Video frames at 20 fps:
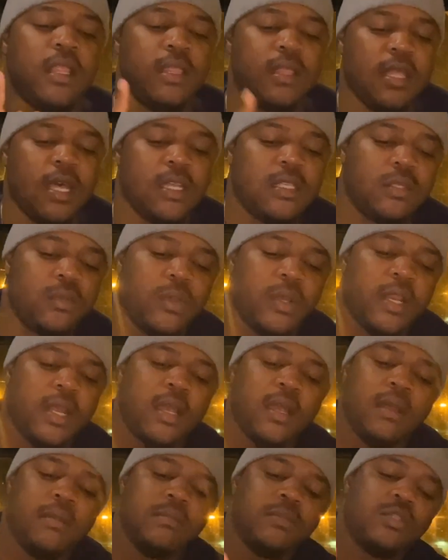That's what
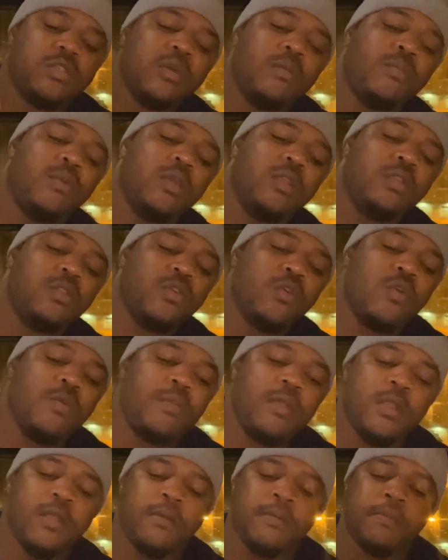someone told
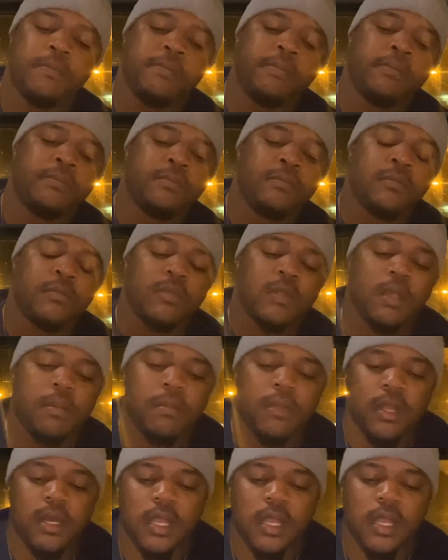me. But